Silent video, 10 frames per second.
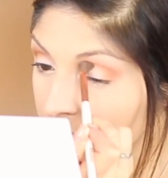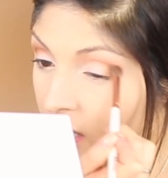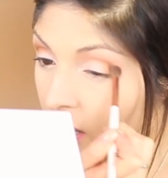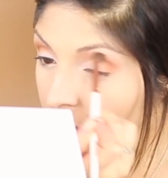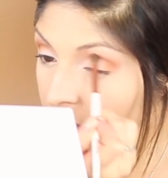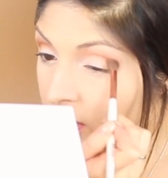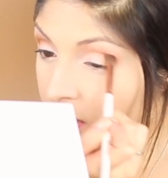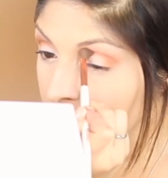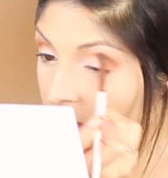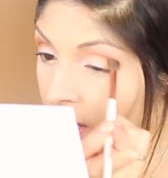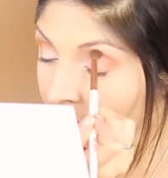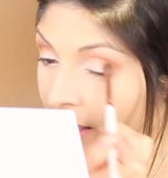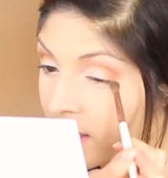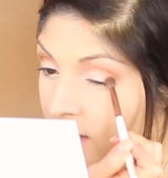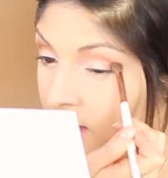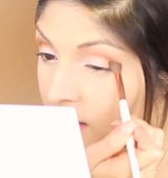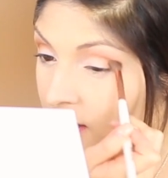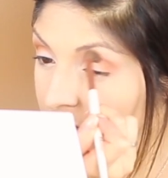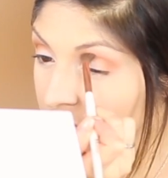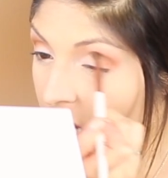These colors and
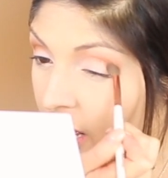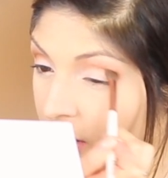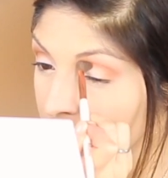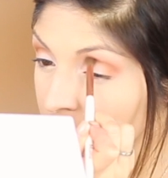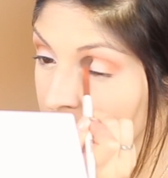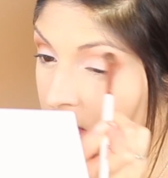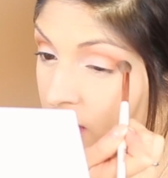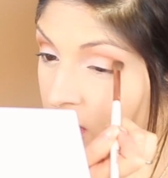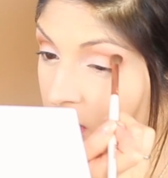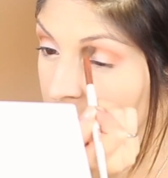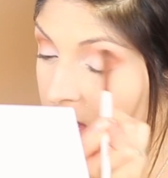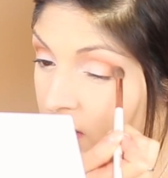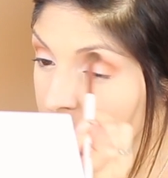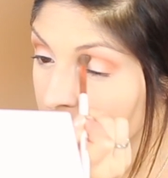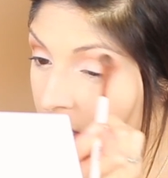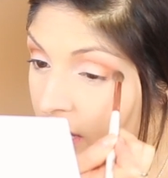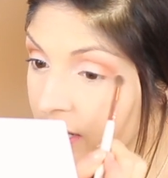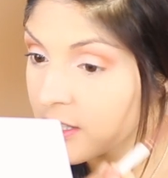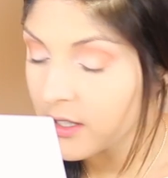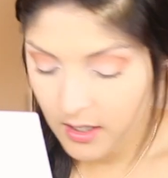these shadows just
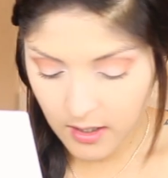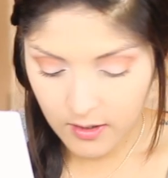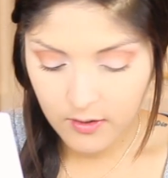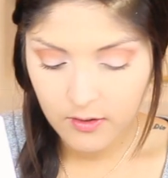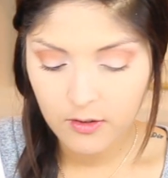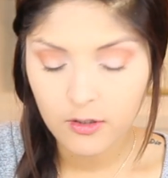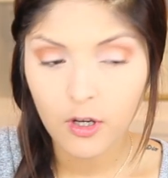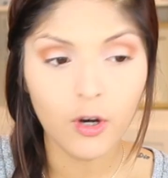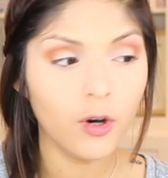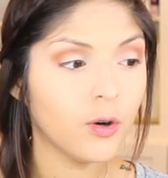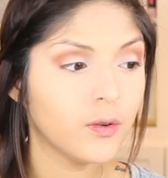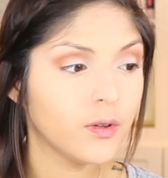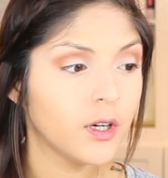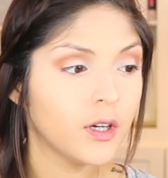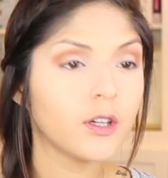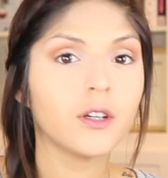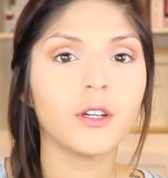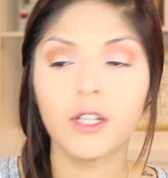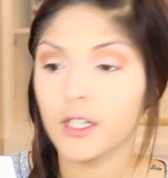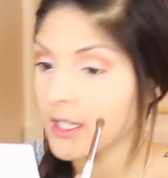blend so
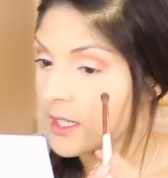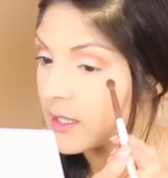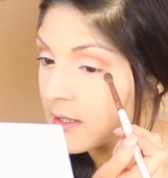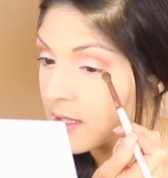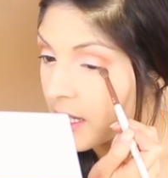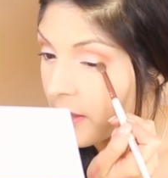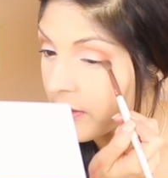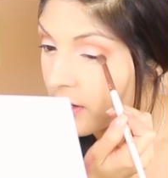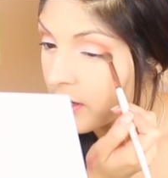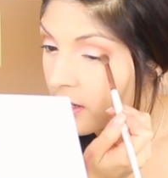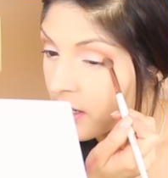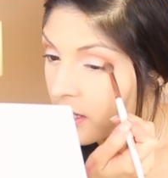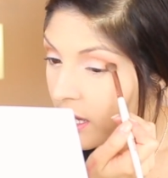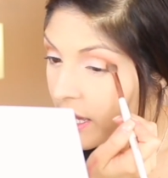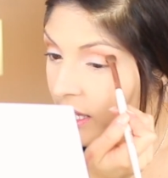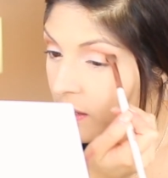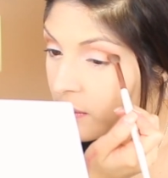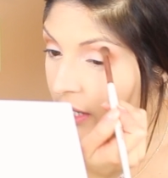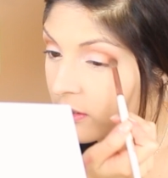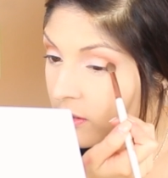good together. I
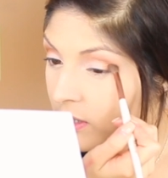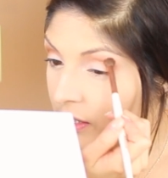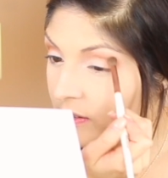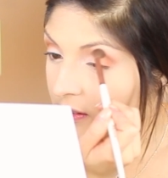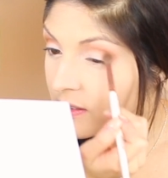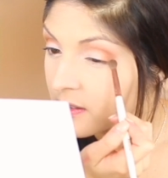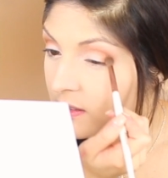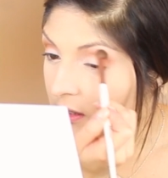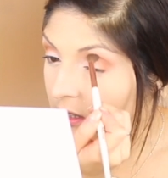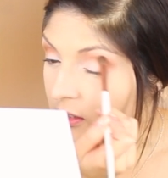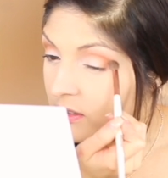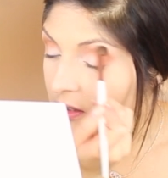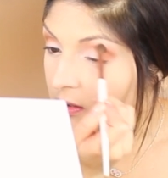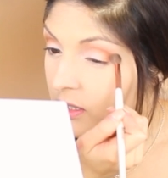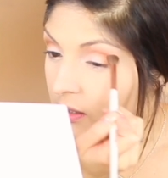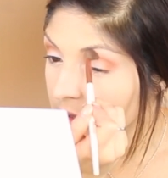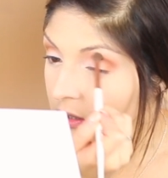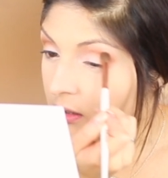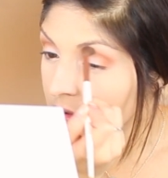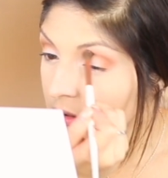don't know how this is $16. That's what I want
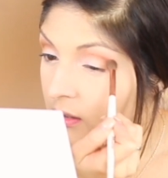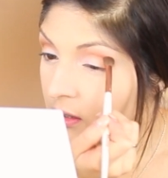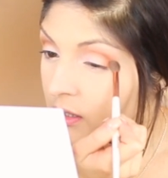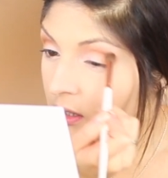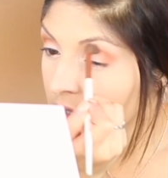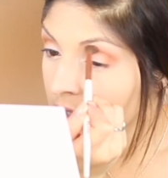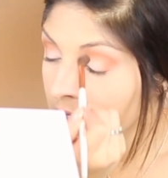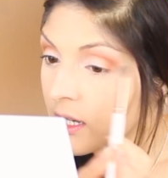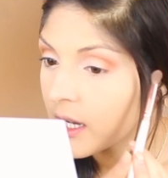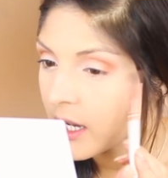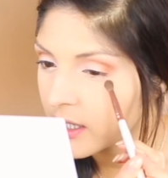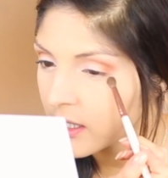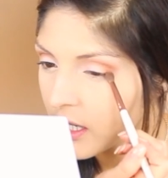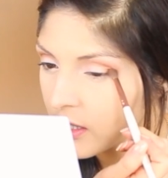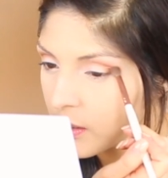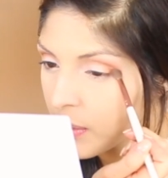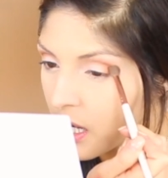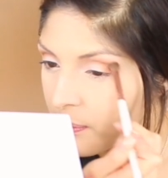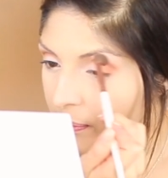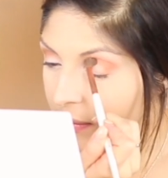to know. How can
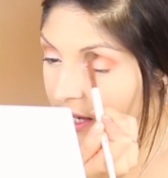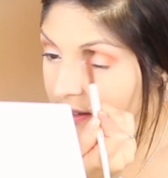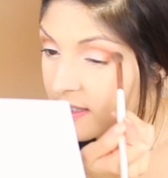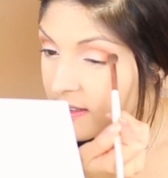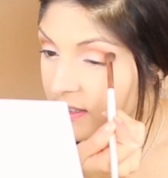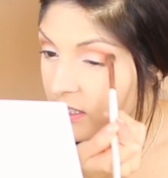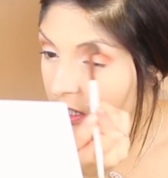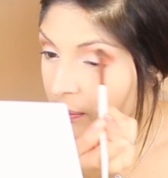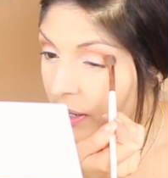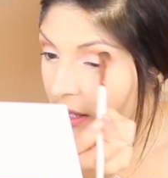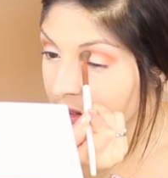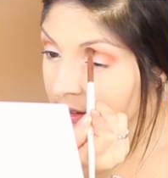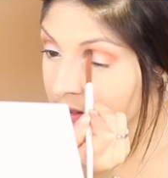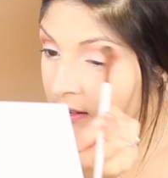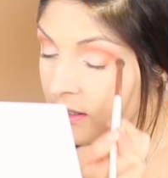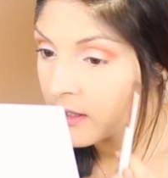Colourpop make $16 palettes